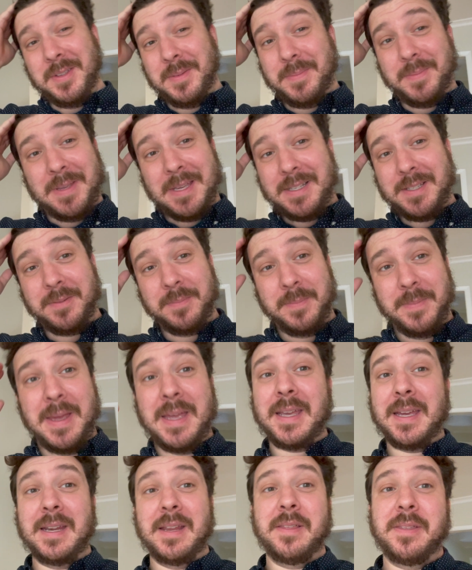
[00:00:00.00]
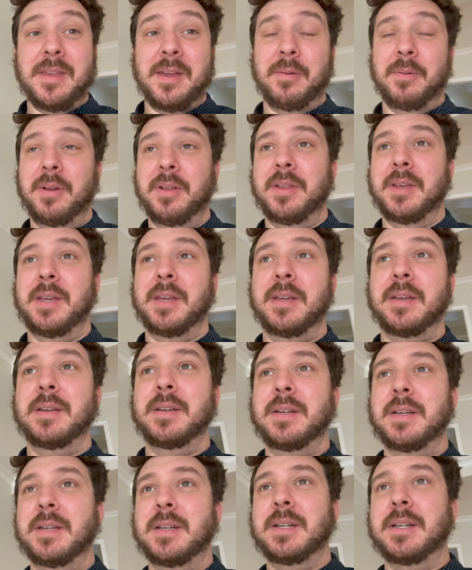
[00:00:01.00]
get to make anything really.
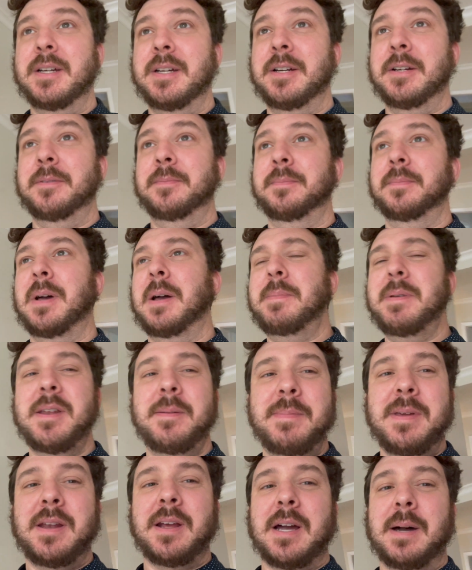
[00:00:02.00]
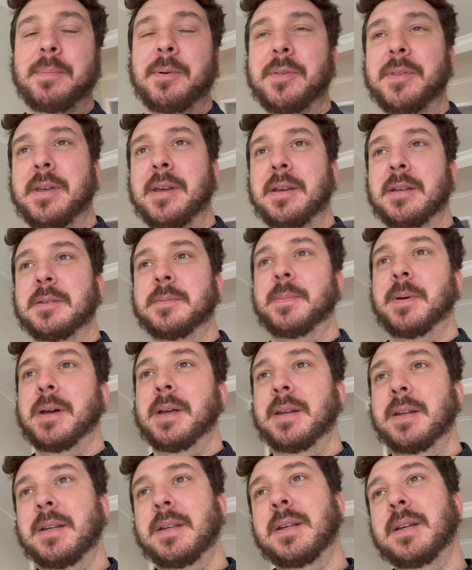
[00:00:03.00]
I mean, I made a couple things,
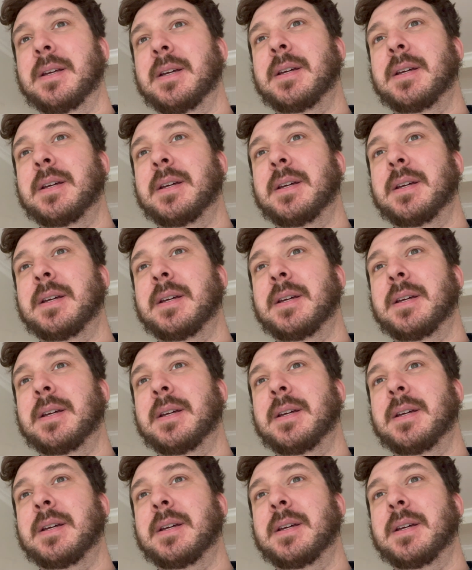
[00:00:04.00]
but